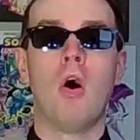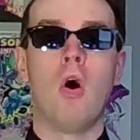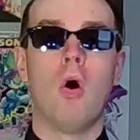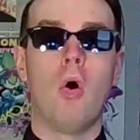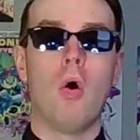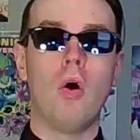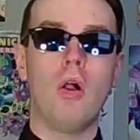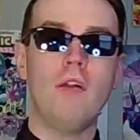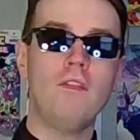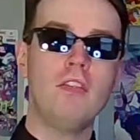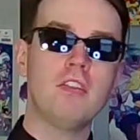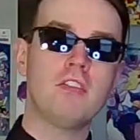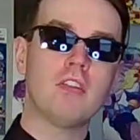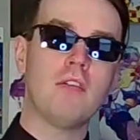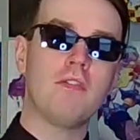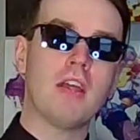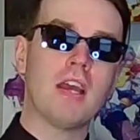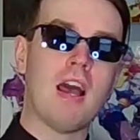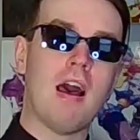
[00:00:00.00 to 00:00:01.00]
All the
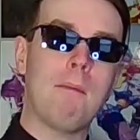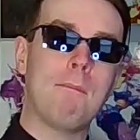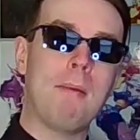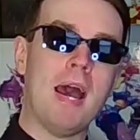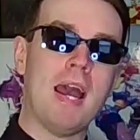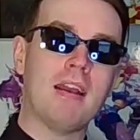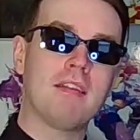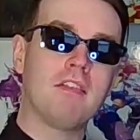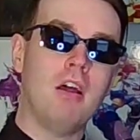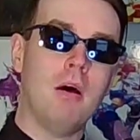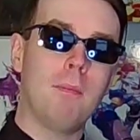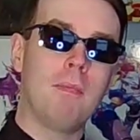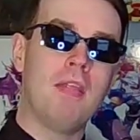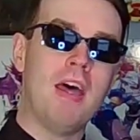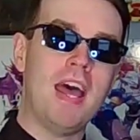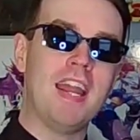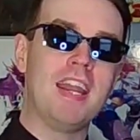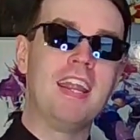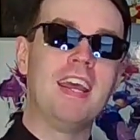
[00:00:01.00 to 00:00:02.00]
stuff that got backed up
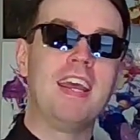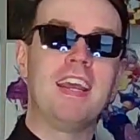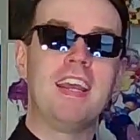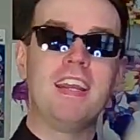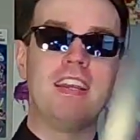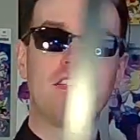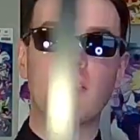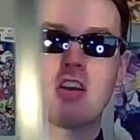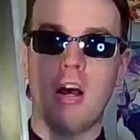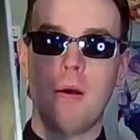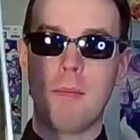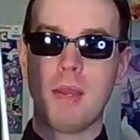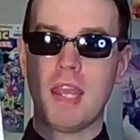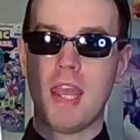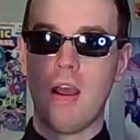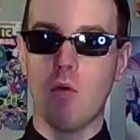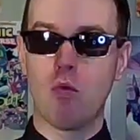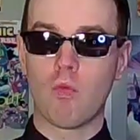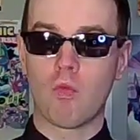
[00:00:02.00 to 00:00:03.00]
then is coming
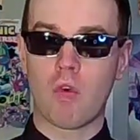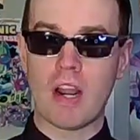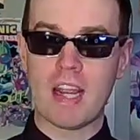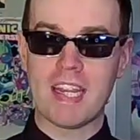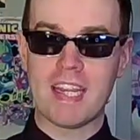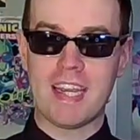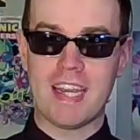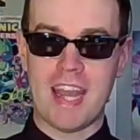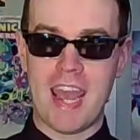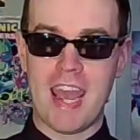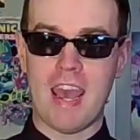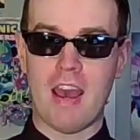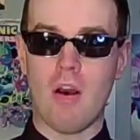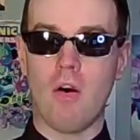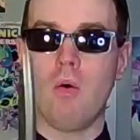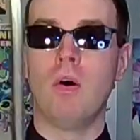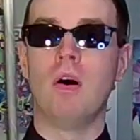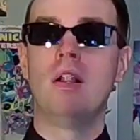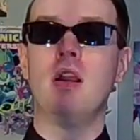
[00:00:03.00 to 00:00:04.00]
out right now.